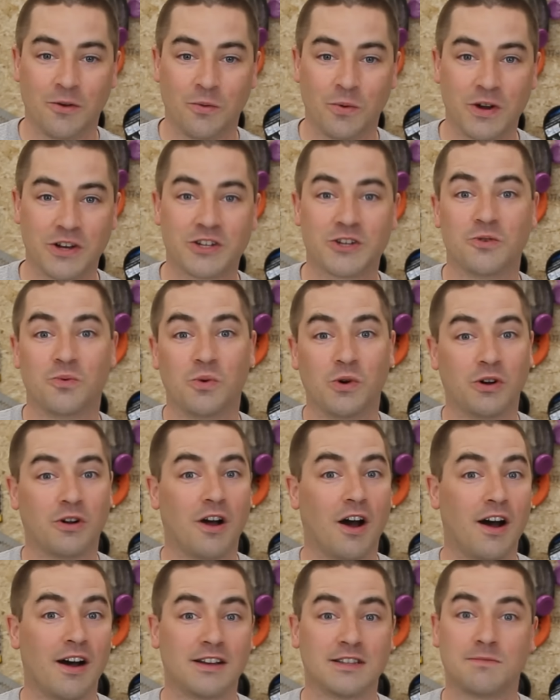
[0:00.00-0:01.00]
which will
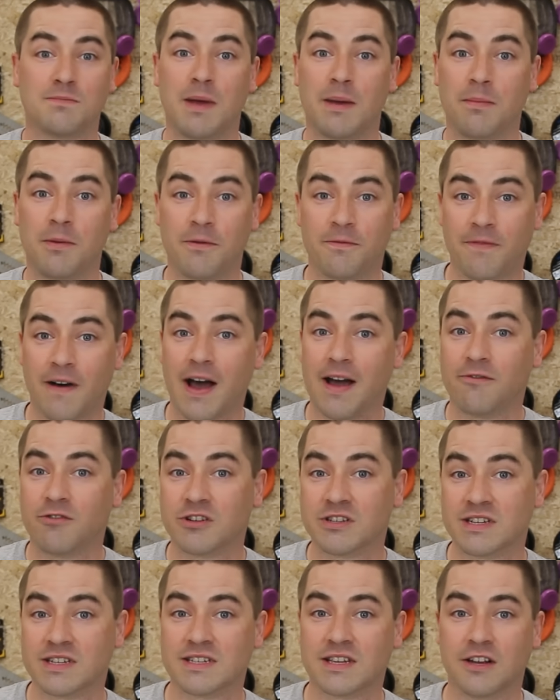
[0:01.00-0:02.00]
cost maybe five
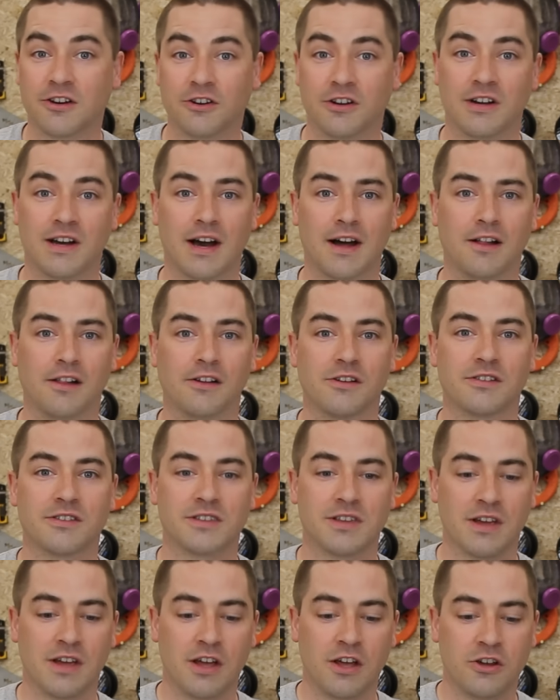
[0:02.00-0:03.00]
or six hundred
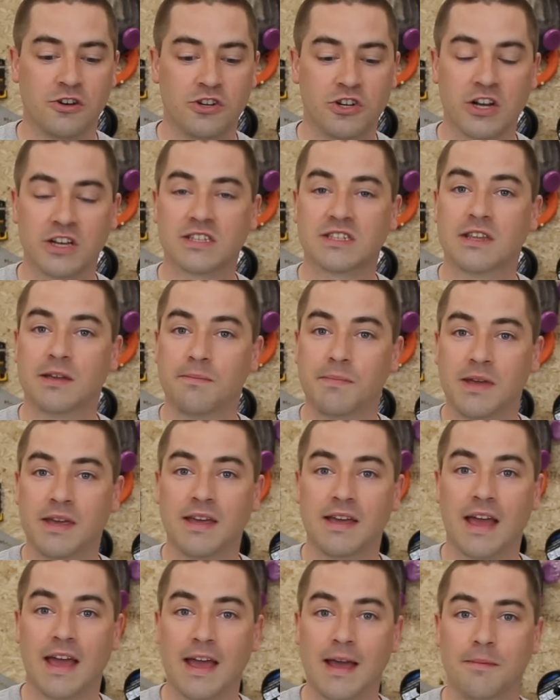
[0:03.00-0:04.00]
dollars just to
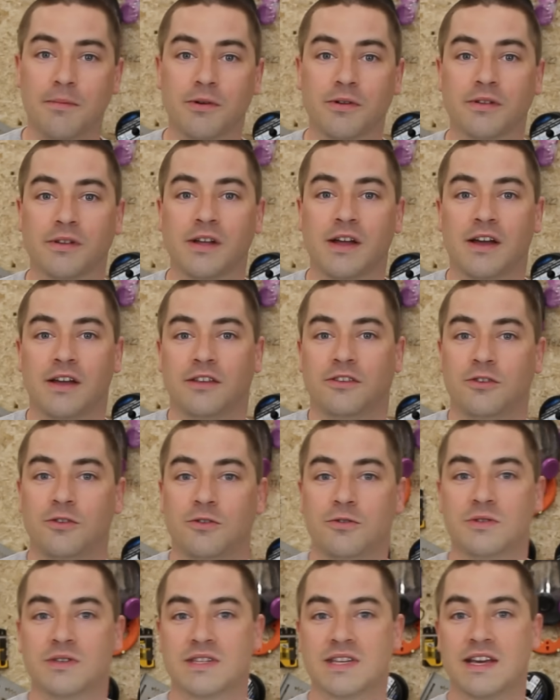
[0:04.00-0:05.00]
be able
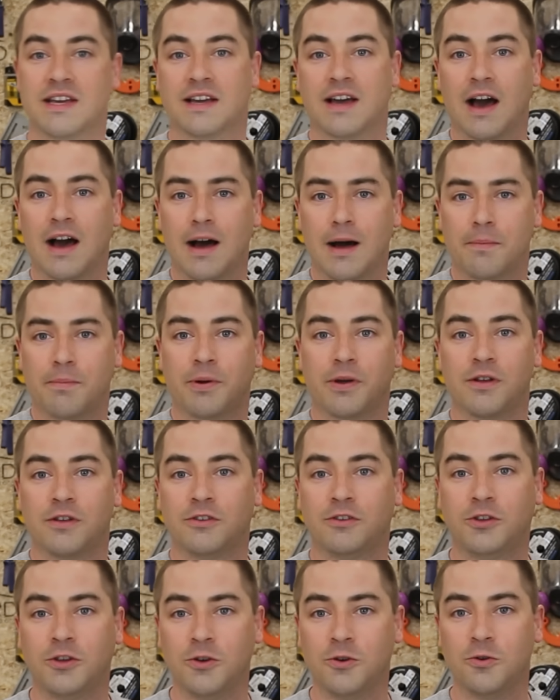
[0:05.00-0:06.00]
to sync up
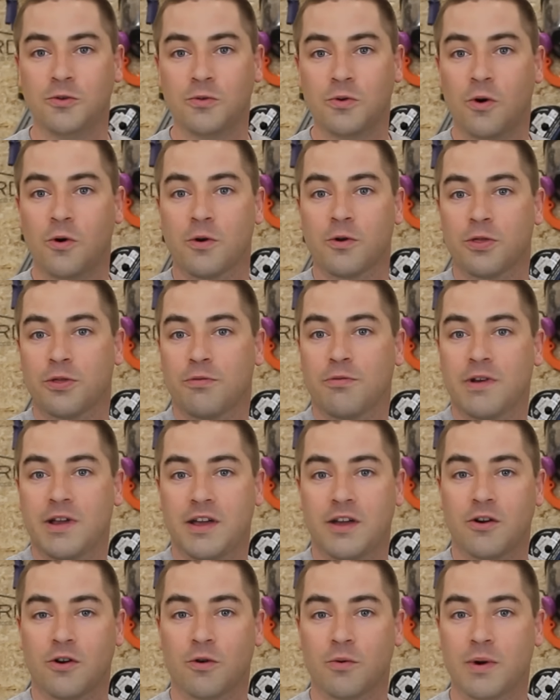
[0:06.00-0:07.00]
two or three
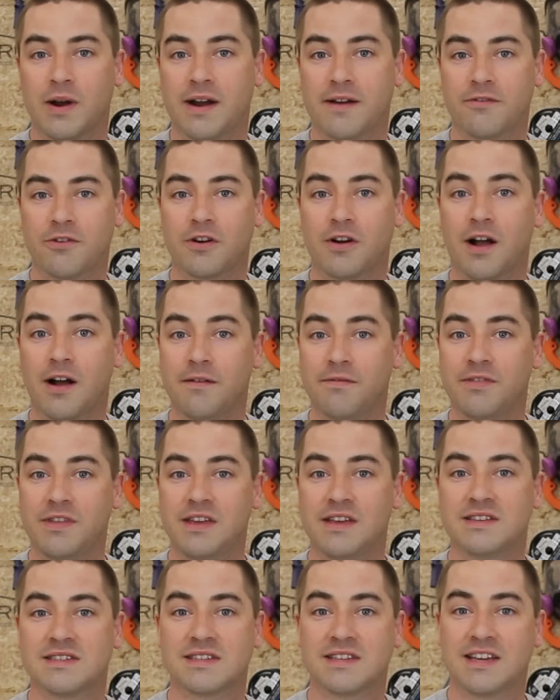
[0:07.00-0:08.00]
or whatever of
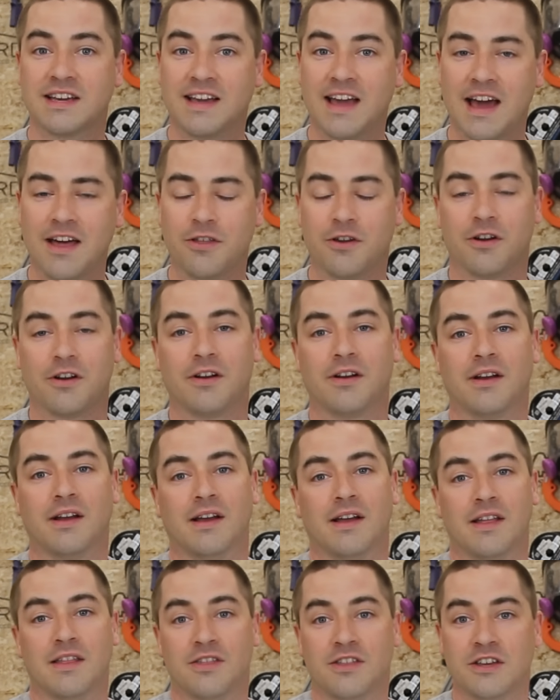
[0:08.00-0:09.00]
these together.
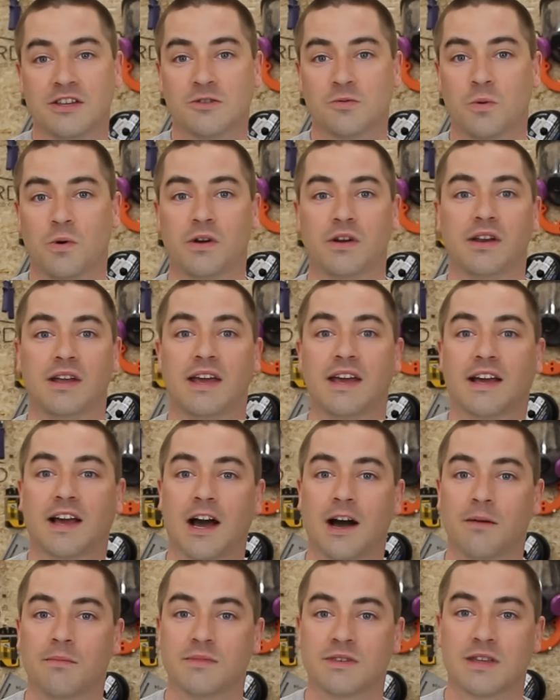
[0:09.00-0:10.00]
This one, it
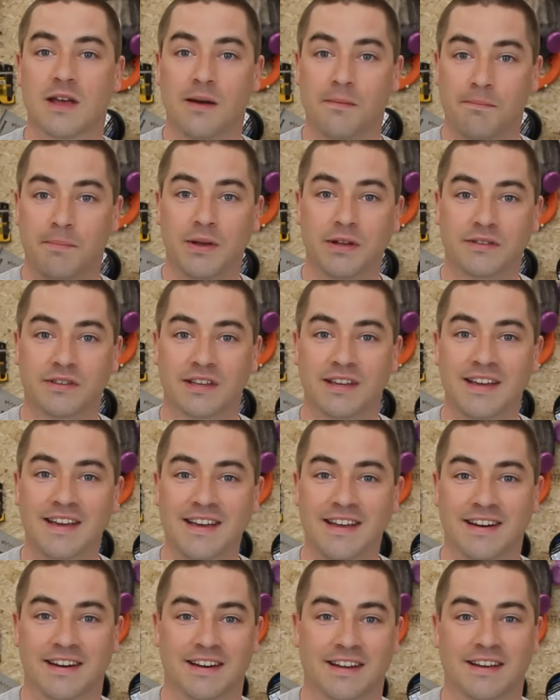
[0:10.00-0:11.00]
comes built
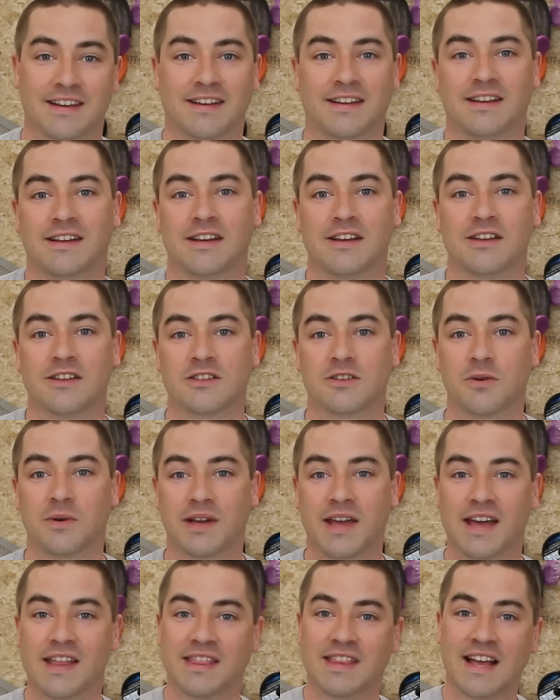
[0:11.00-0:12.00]
in. So
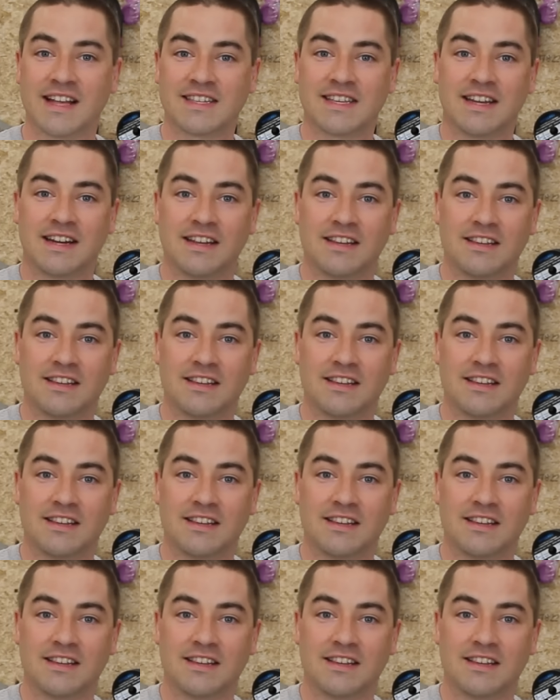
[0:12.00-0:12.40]
again, that's an